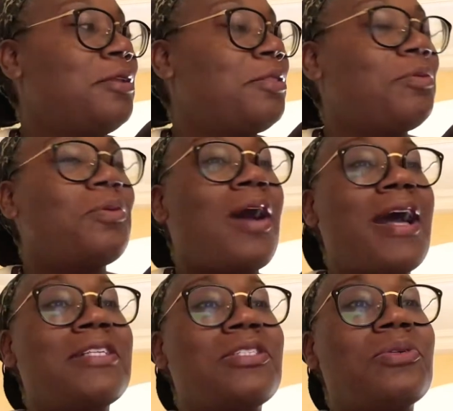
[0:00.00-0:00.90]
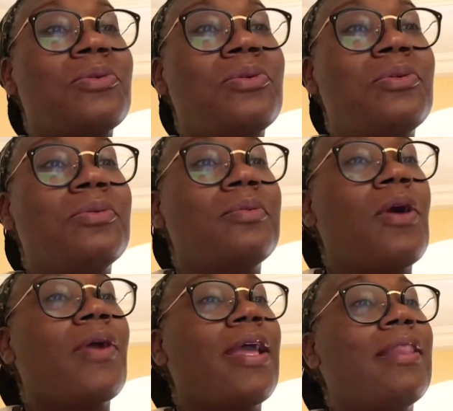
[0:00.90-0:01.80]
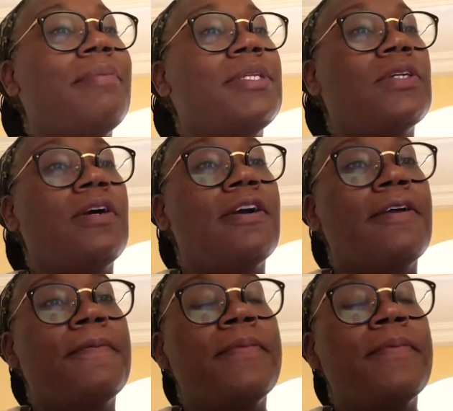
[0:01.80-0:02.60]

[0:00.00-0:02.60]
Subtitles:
through high school. Okay, let me talk.